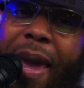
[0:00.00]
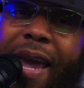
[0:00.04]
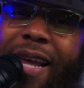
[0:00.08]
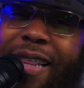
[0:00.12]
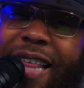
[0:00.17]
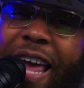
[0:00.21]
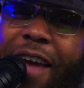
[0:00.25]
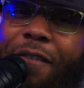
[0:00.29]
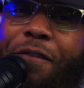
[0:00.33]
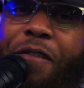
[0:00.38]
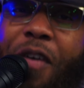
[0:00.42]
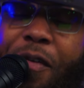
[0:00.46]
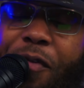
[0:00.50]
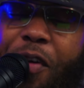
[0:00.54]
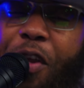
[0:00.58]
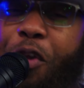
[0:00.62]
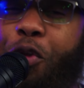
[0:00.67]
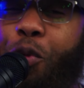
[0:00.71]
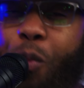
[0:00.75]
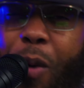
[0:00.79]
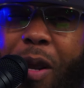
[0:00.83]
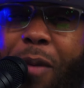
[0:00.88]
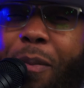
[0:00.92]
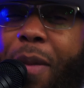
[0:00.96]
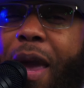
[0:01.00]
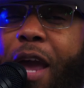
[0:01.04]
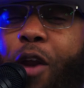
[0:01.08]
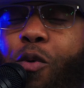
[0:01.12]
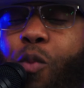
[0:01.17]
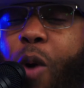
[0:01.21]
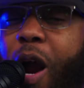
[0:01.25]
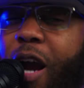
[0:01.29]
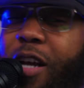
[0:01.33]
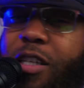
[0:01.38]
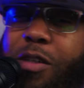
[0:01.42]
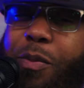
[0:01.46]
make that
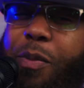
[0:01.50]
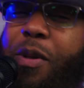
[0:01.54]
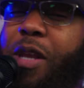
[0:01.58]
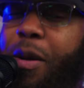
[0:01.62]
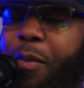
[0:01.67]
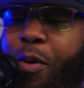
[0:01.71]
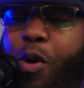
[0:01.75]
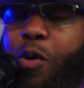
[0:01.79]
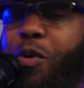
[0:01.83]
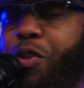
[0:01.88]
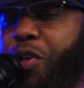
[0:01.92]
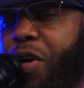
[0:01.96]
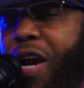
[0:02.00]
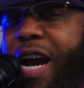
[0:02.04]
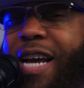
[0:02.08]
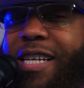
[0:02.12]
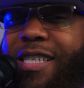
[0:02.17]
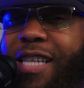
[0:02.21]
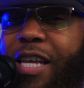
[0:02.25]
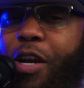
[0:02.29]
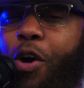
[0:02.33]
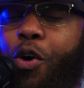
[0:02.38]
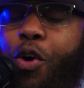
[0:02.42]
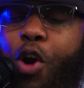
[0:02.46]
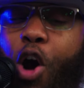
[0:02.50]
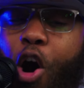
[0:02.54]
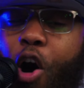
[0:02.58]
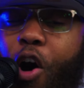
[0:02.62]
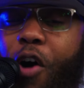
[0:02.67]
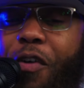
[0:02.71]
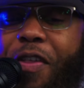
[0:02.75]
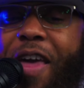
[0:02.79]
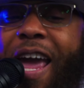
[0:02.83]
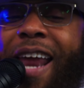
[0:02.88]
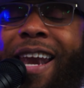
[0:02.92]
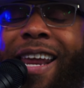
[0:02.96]
53-man roster, but let me know what you guys think on
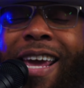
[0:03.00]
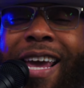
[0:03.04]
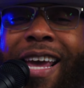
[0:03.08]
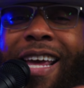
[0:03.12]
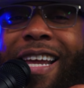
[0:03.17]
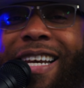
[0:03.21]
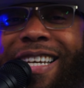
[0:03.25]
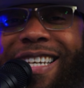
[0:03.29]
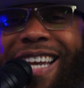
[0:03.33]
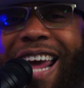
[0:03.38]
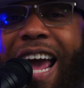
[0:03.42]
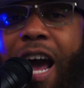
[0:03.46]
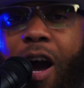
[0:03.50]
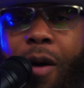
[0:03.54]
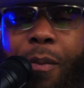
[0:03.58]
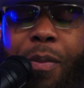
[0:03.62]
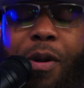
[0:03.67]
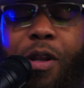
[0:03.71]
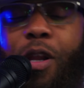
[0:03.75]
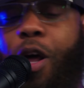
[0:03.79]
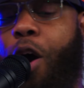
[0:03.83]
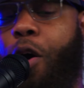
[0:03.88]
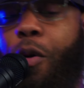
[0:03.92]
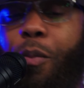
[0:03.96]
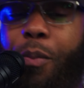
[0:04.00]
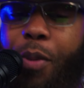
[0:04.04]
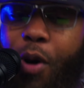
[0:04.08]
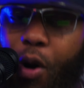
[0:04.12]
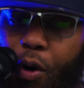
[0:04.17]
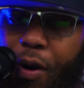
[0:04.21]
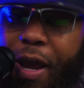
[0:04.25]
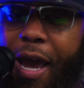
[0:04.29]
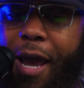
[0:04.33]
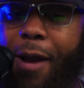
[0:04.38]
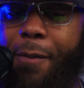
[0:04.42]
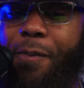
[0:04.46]
all that down below. But
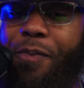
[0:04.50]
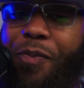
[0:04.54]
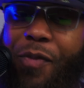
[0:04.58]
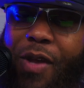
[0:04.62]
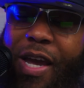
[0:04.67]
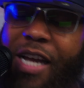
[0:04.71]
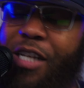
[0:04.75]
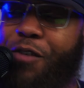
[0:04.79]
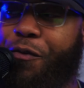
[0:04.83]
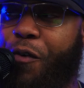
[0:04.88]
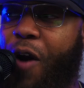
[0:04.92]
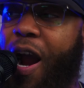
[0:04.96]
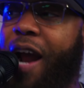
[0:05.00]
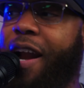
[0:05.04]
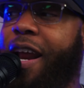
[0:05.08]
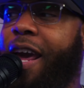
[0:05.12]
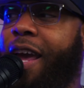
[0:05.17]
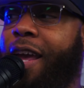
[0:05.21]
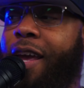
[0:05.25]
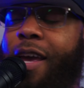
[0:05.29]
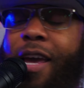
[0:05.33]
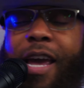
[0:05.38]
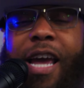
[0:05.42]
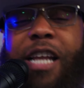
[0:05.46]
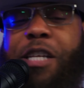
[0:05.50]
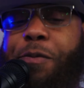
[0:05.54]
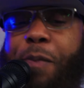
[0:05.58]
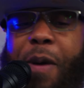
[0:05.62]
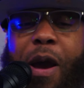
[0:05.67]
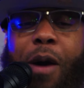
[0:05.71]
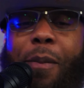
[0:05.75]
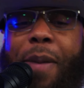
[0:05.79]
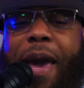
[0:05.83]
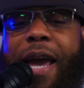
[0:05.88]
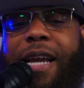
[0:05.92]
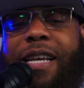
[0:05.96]
okay, it's Friday, it's
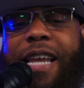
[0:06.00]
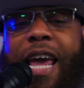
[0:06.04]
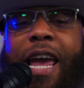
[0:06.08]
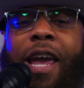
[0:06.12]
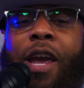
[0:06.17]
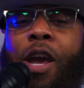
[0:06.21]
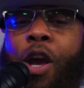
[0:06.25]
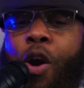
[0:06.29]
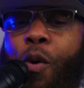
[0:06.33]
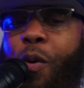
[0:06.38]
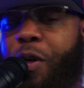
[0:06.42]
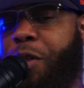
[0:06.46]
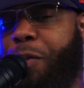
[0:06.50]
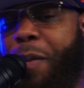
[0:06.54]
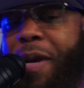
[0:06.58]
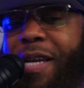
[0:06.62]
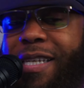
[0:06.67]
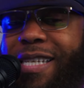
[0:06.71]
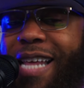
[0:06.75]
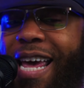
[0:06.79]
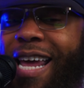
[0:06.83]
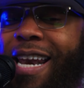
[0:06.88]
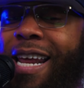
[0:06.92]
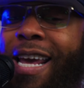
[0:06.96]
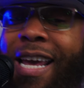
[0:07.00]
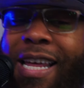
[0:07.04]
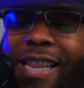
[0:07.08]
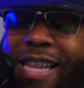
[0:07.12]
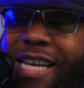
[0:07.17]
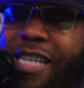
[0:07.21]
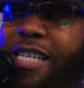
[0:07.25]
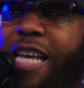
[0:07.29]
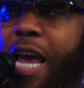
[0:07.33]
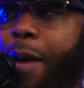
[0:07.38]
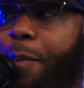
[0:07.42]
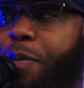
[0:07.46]
mailbag day, which means that
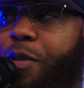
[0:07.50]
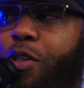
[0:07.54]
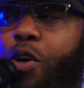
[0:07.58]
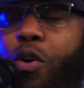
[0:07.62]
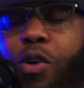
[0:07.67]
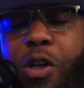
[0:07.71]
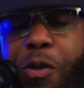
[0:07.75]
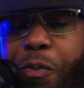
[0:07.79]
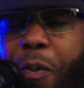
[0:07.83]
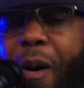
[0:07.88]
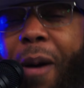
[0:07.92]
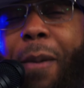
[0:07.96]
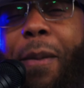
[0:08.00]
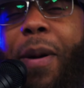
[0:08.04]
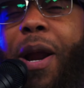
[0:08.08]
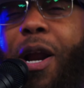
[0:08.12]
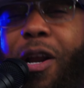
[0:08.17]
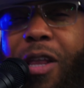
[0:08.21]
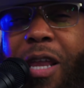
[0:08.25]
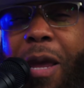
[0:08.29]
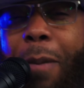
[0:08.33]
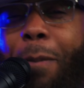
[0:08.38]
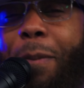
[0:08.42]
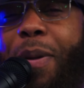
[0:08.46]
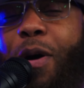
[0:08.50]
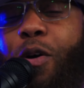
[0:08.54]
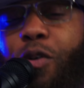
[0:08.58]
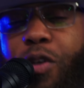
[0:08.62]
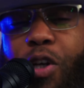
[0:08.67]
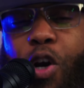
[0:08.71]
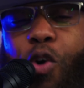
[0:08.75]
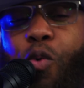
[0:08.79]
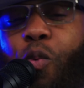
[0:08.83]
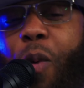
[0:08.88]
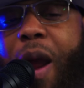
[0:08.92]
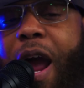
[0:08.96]
this episode is primarily
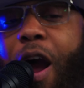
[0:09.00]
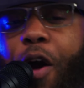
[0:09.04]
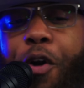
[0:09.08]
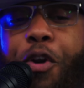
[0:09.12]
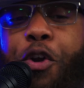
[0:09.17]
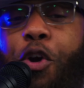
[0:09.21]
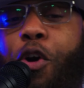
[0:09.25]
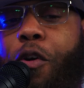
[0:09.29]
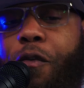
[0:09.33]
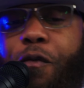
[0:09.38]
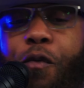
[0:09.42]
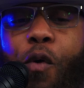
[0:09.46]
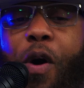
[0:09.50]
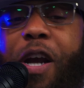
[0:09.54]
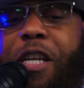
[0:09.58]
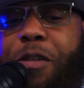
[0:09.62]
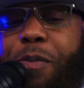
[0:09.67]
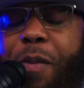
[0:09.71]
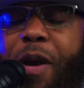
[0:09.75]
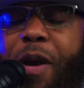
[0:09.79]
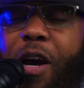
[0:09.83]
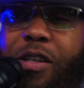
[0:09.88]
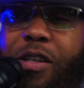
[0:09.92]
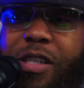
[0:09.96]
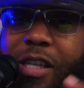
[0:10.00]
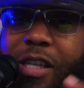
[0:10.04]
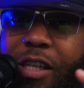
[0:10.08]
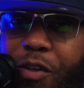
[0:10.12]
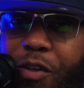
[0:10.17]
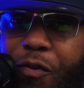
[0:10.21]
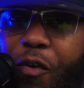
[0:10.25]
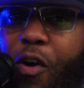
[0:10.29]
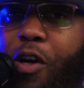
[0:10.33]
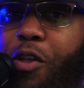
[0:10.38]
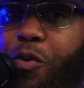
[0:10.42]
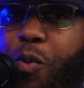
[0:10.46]
built around your voicemails, and
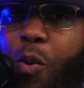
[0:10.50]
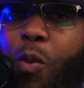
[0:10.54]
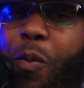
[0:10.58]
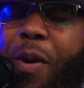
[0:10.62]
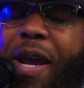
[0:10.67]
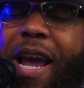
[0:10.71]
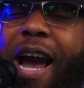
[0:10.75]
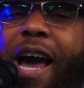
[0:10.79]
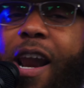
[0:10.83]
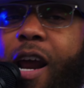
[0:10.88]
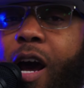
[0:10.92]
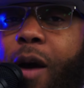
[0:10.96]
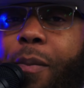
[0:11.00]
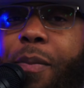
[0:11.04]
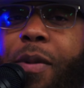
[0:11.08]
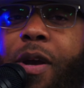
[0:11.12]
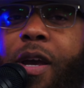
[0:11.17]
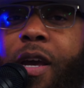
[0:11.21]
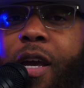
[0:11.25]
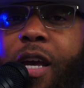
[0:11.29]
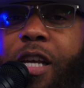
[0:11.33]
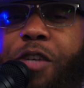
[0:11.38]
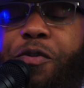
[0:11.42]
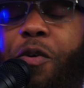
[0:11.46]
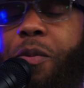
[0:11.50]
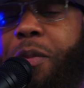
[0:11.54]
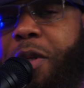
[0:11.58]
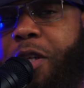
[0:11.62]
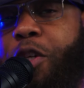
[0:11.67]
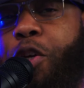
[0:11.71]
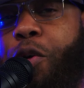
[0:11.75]
this first one we got up is from the